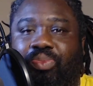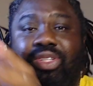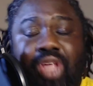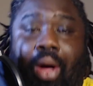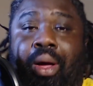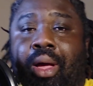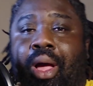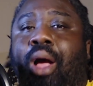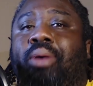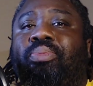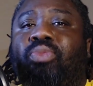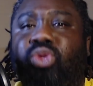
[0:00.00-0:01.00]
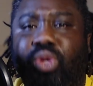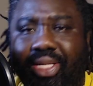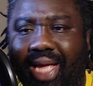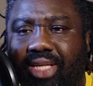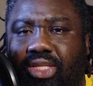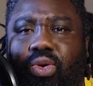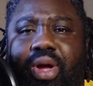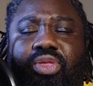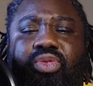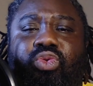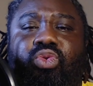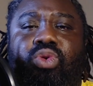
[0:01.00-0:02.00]
So we do the test, going
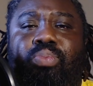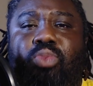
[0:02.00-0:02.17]
through,